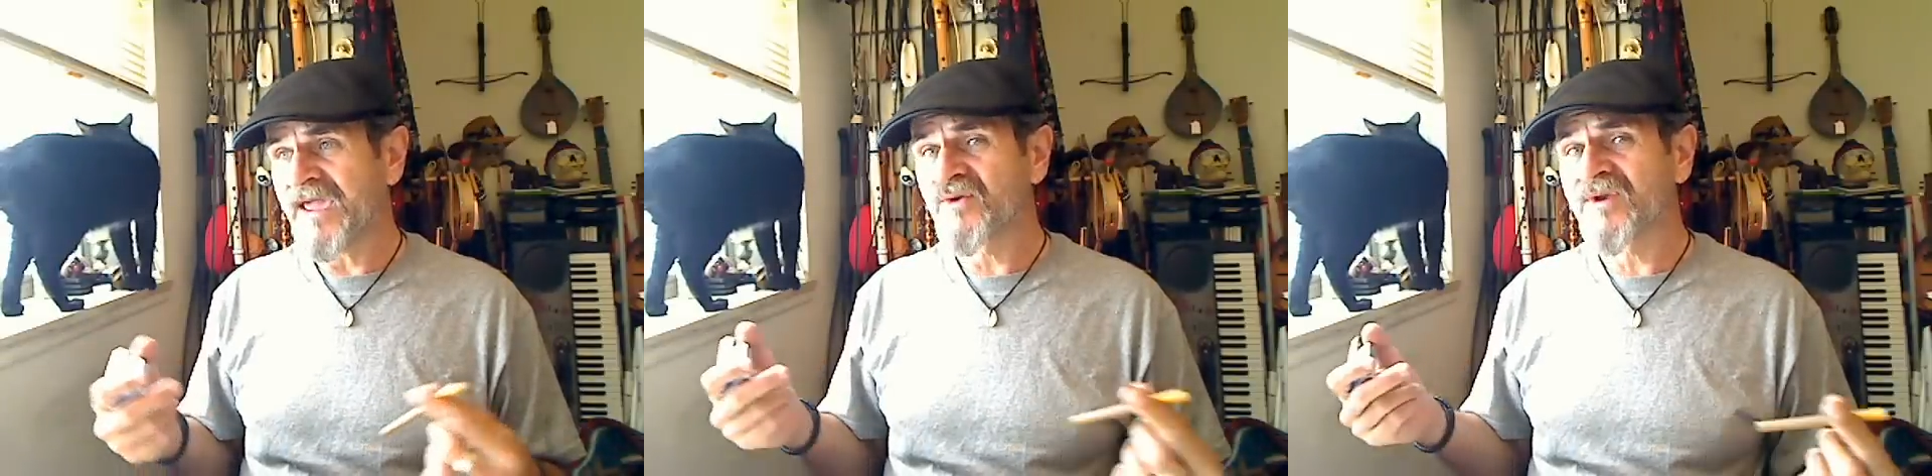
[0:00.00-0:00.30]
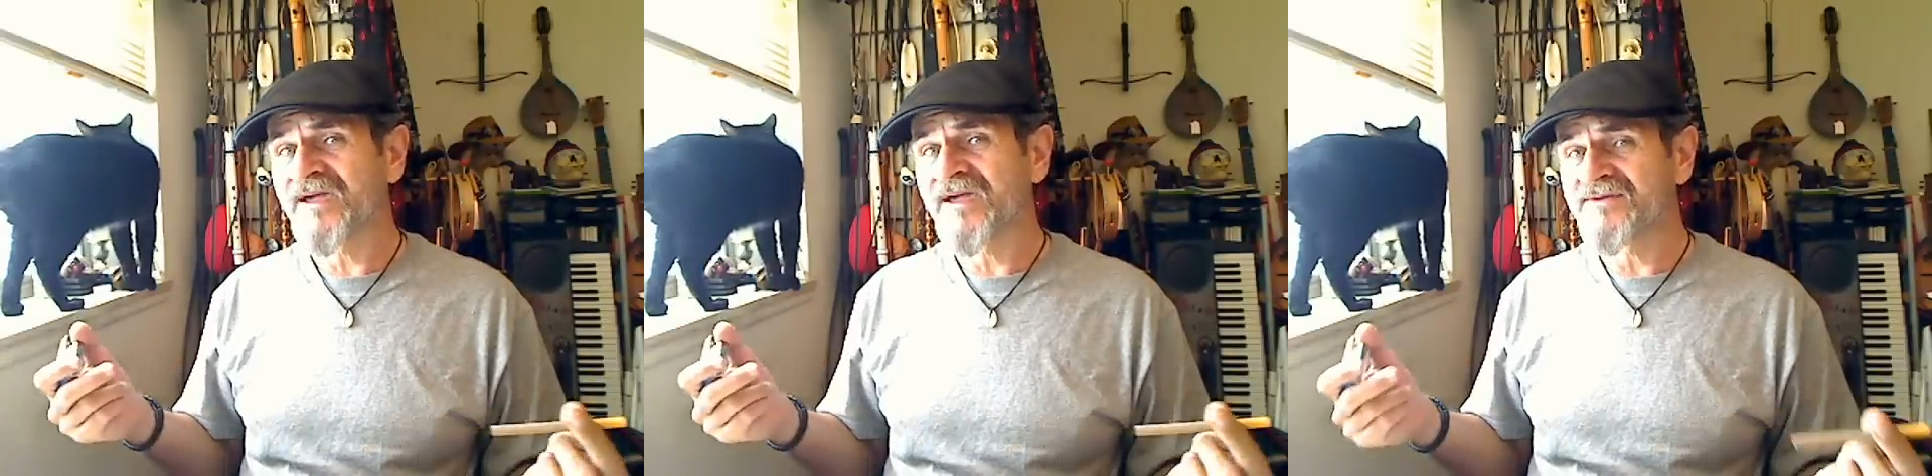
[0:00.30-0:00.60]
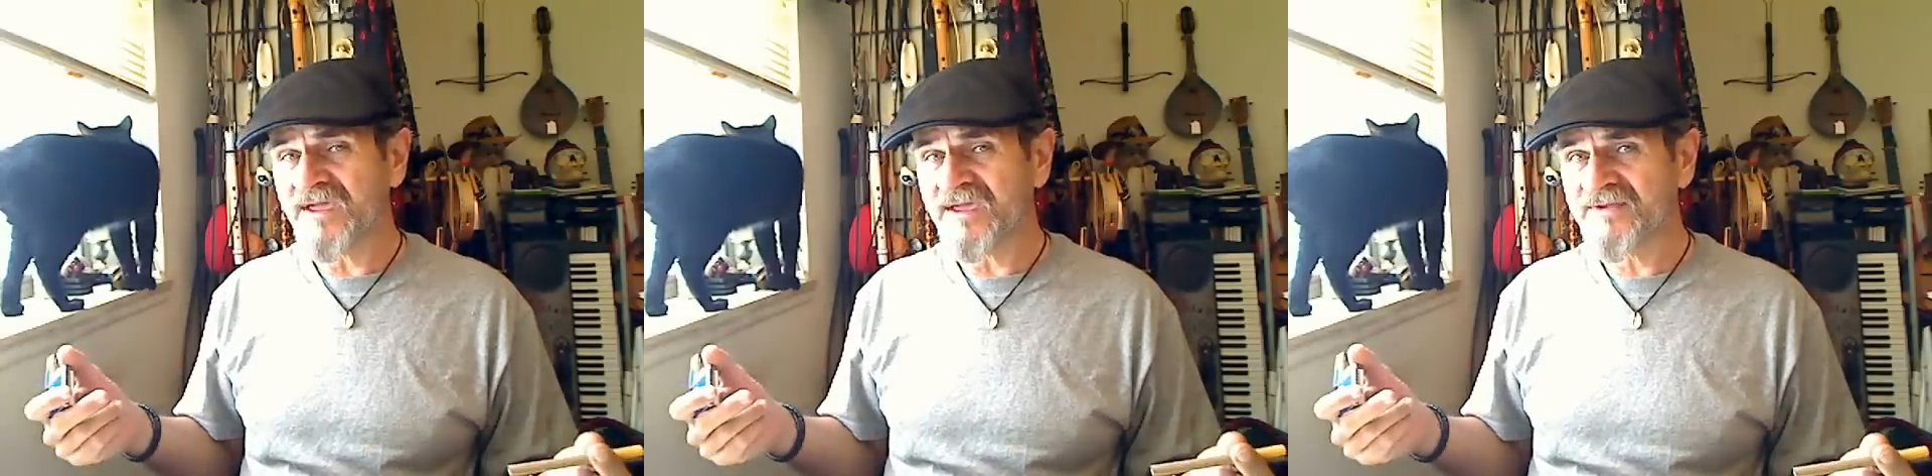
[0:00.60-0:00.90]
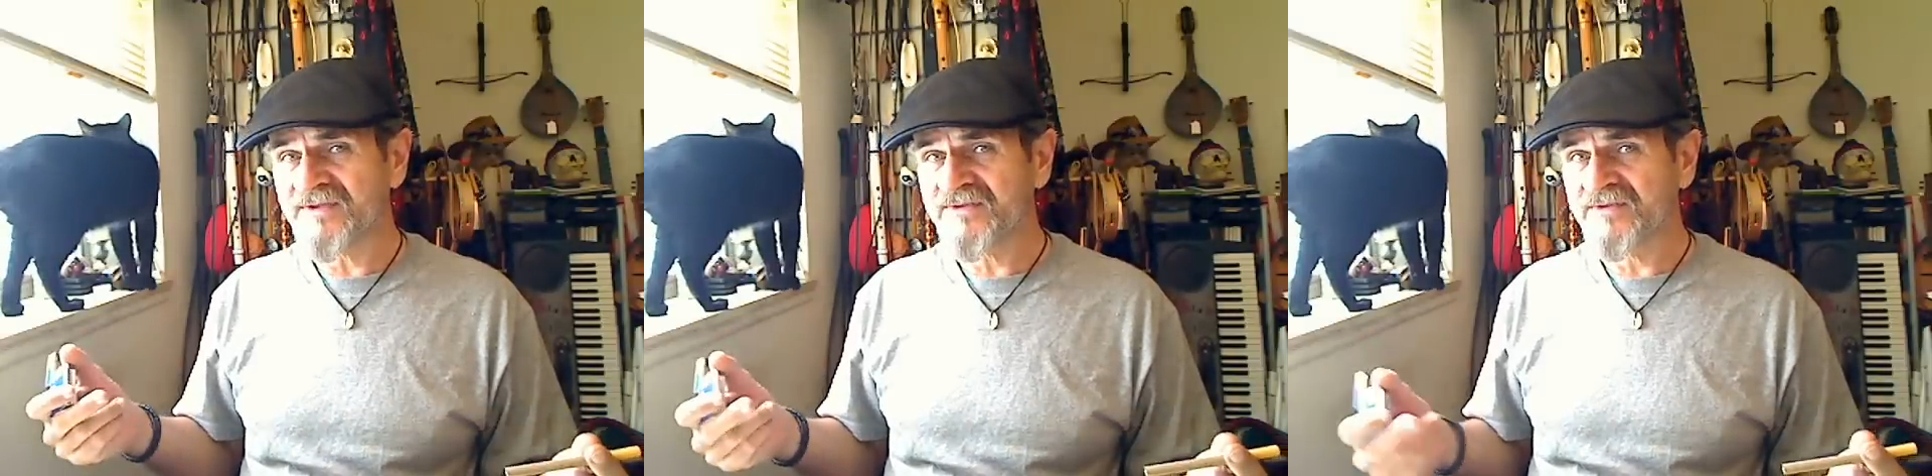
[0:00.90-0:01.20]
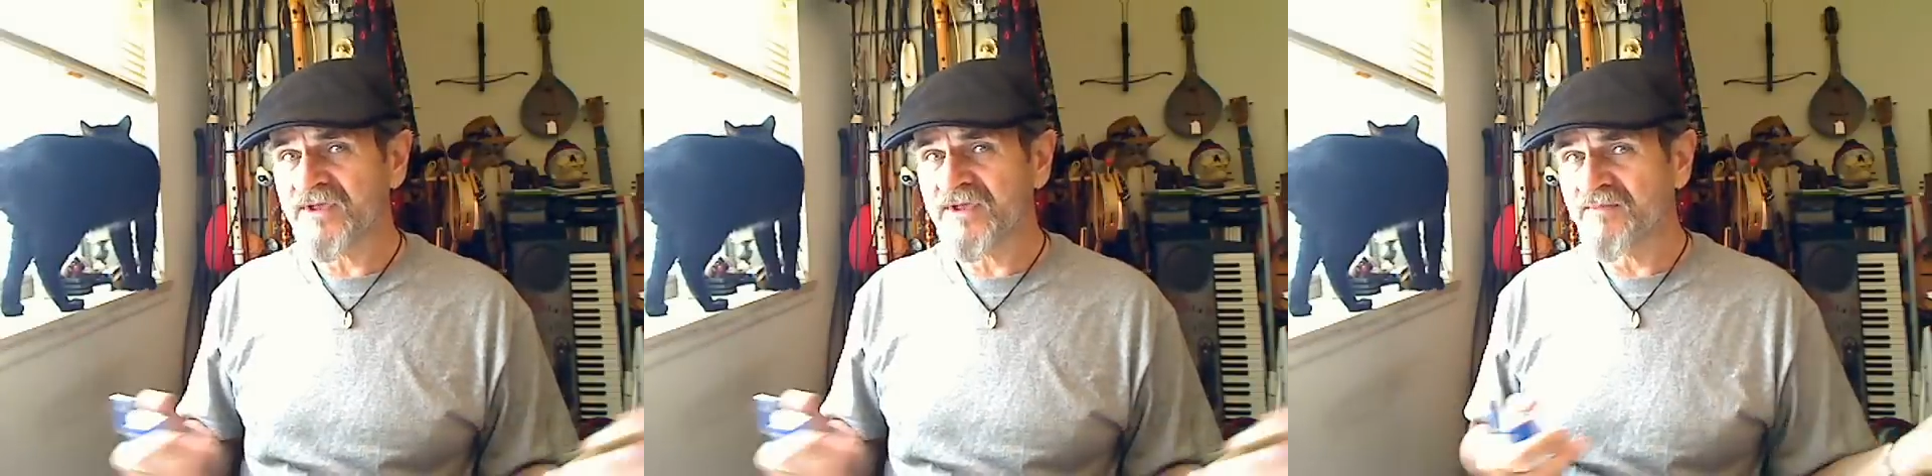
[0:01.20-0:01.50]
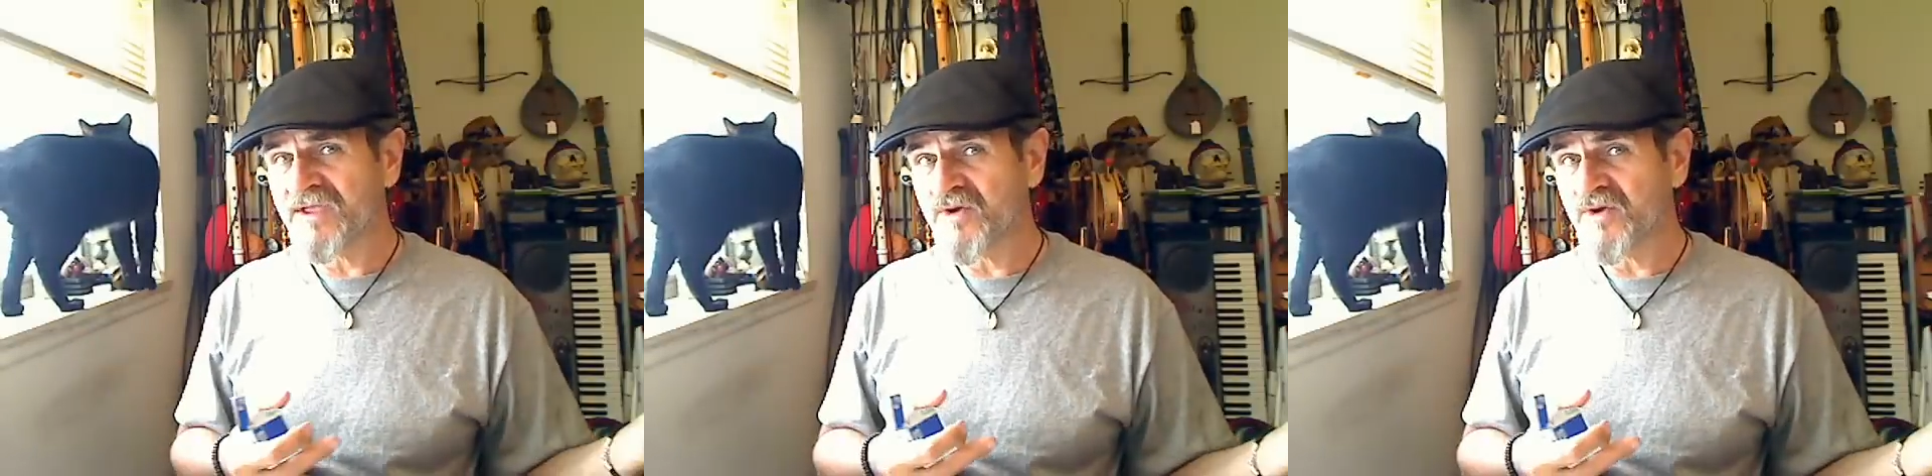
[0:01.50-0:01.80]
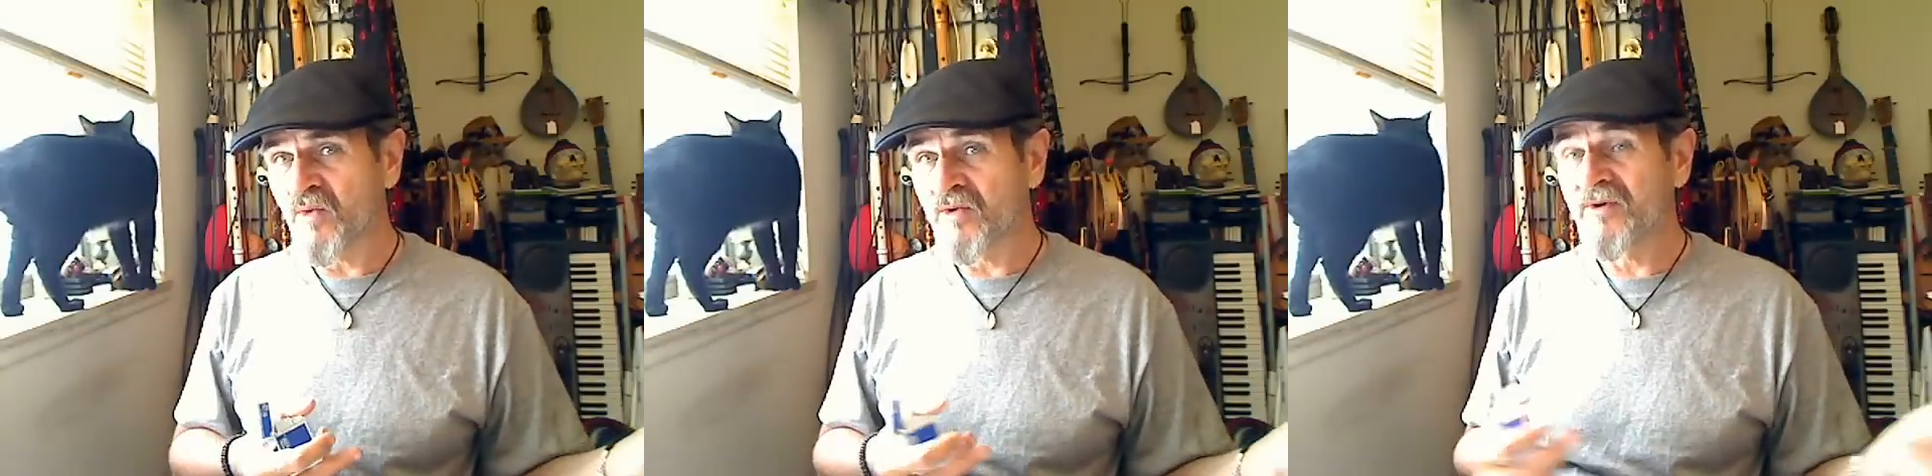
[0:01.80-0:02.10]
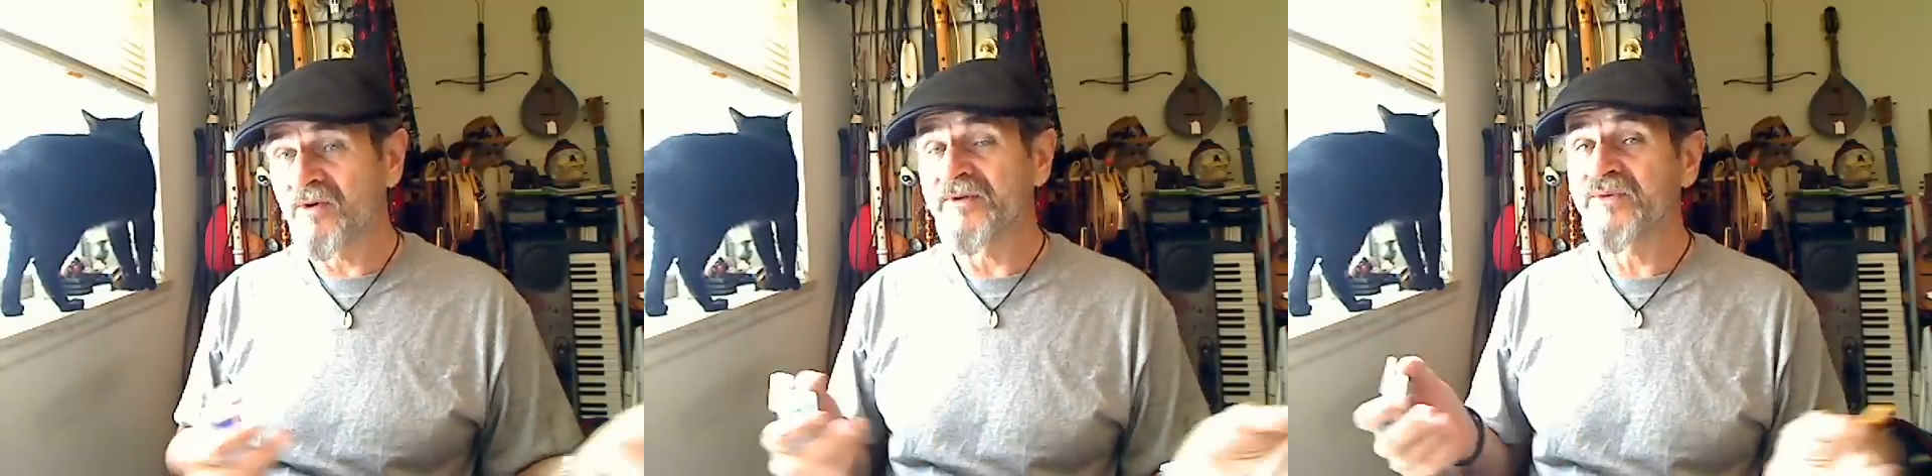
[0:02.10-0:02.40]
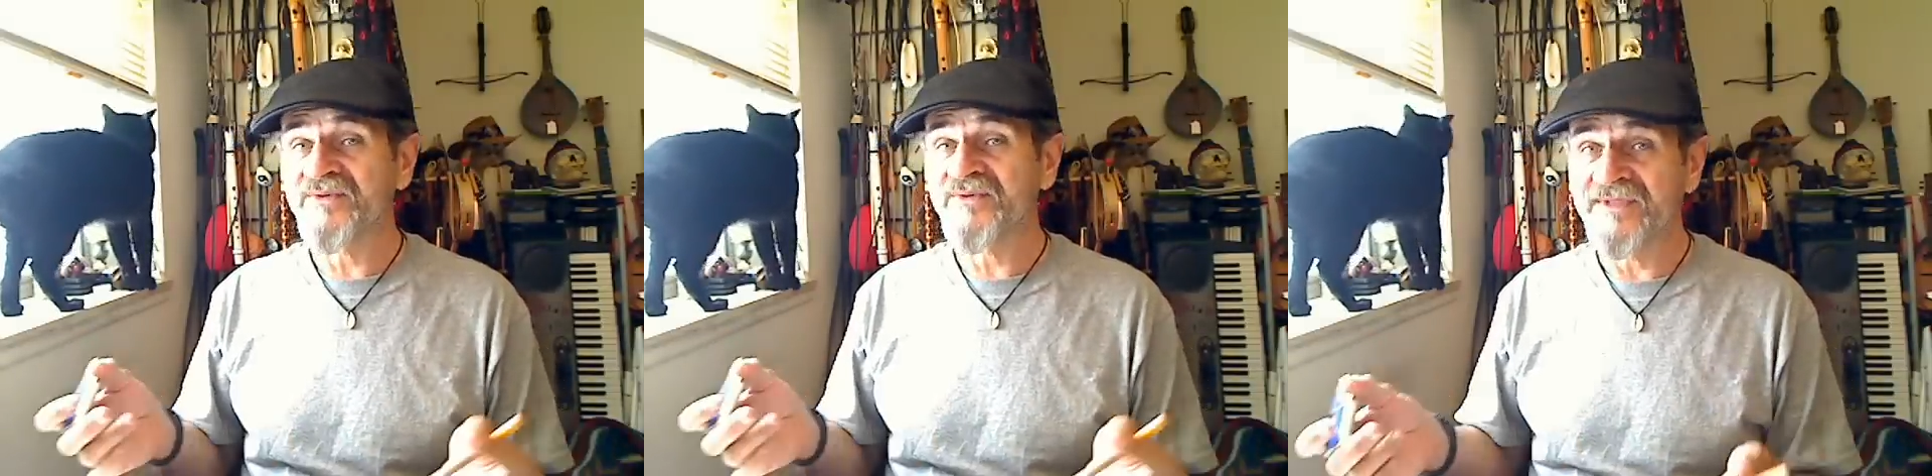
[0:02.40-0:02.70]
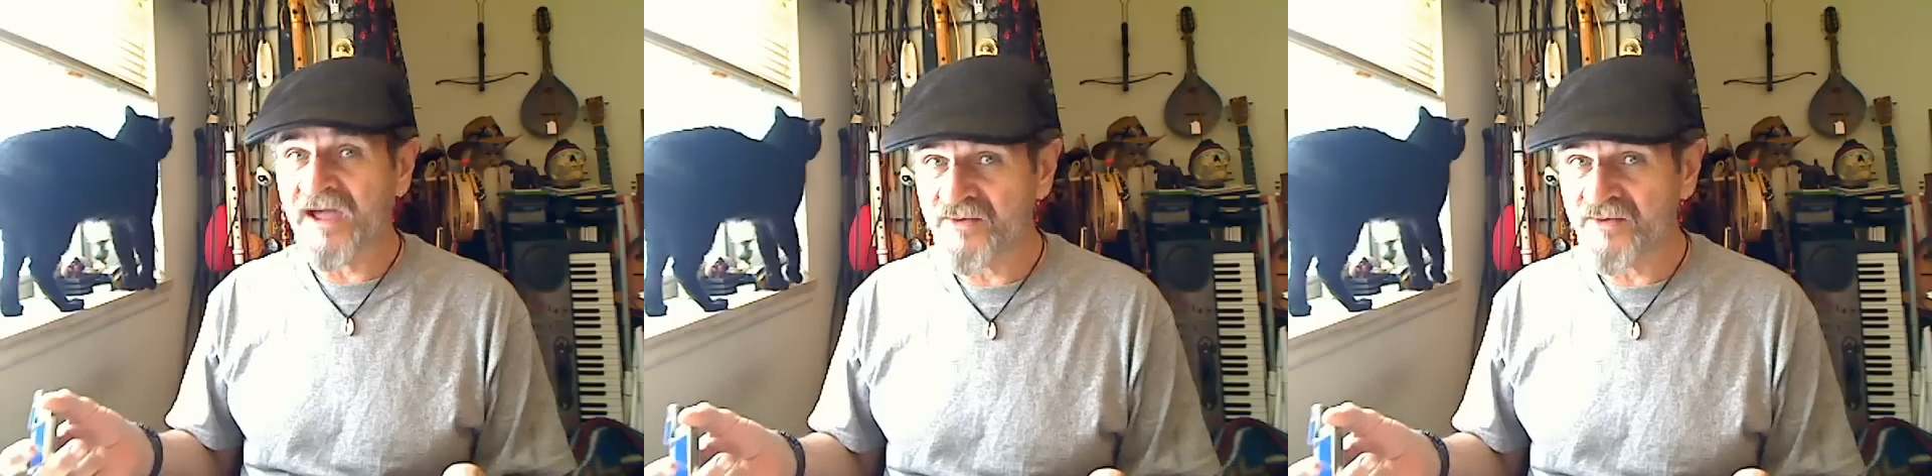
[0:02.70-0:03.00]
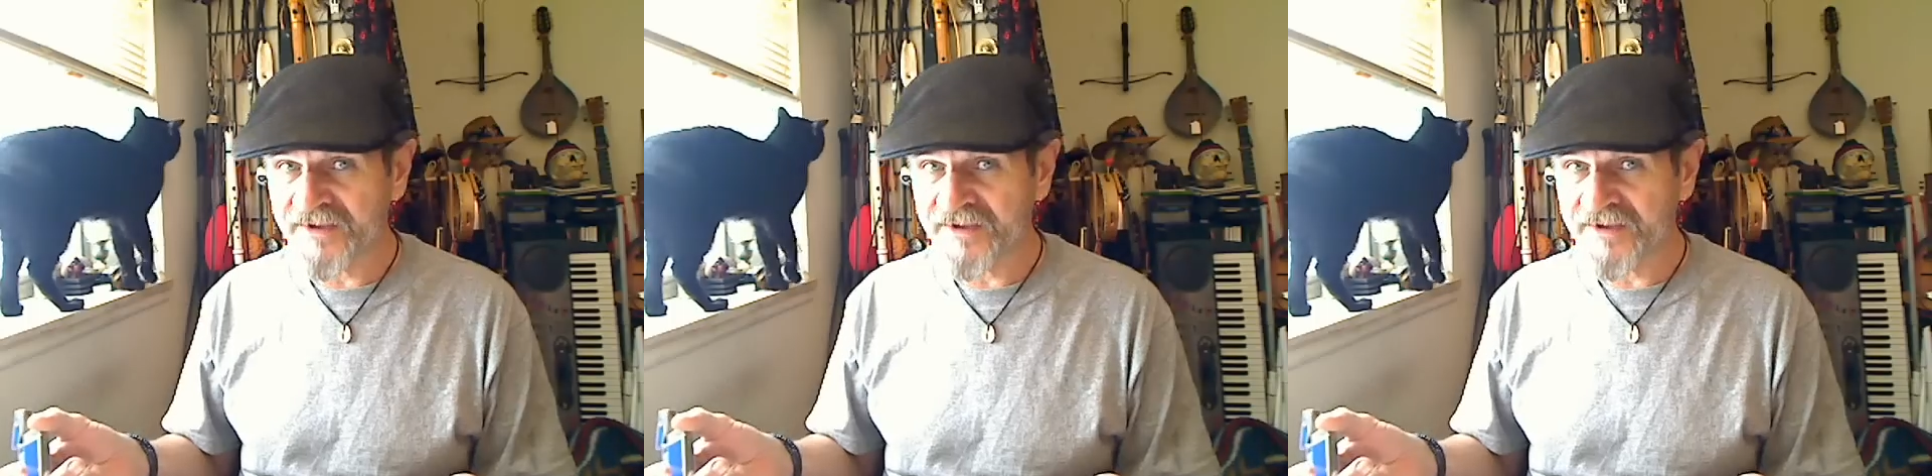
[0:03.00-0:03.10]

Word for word: 8 or 9 days since I made the order, and they're just now